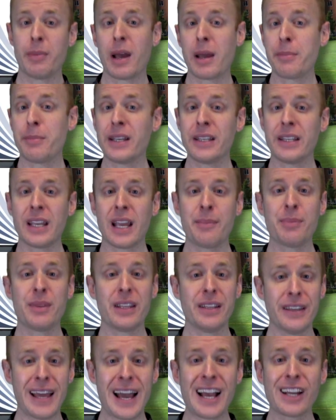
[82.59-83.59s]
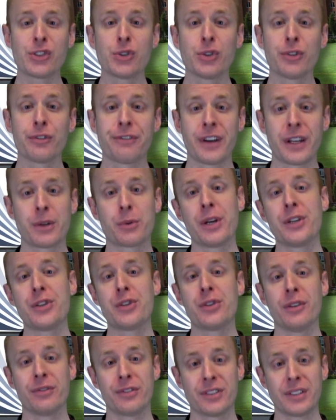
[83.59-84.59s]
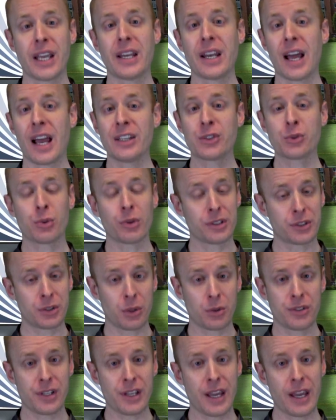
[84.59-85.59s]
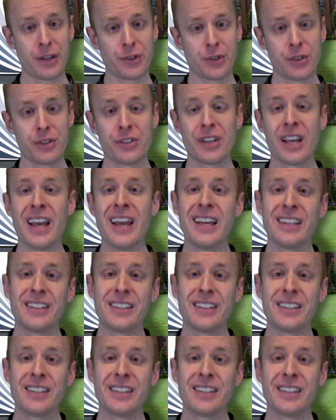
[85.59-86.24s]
by being named the National Federation of State High School Associations